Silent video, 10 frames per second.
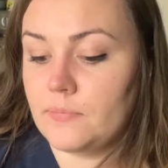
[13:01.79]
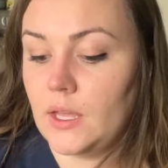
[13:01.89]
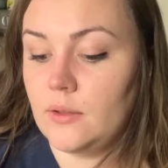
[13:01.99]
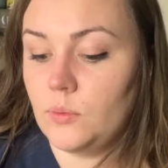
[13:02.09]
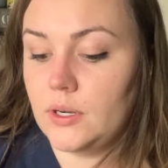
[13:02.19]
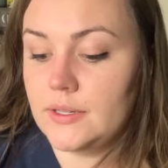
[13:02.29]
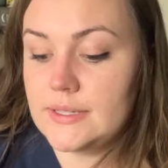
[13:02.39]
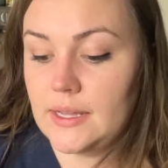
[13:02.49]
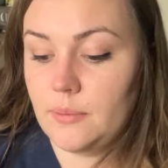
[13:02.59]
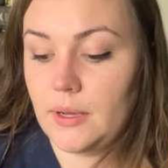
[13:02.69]
And what I'll
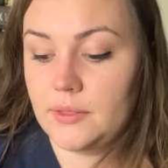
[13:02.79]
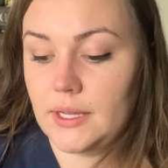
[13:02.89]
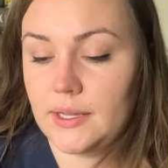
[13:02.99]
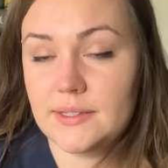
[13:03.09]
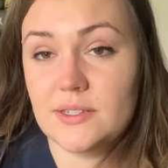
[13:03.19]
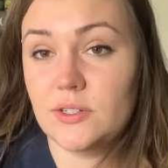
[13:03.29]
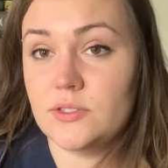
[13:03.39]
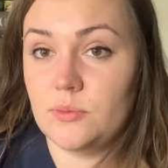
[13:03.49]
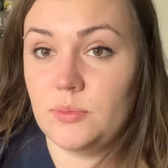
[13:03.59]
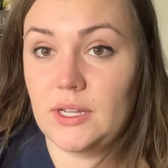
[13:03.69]
say about that is there are
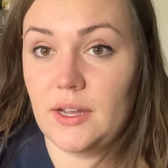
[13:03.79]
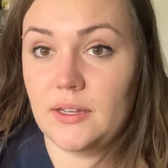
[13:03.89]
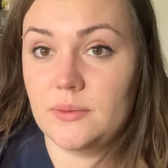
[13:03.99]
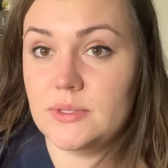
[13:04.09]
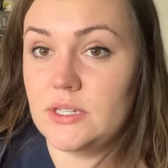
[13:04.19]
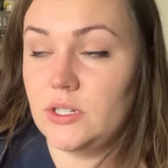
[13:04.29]
so many items that you're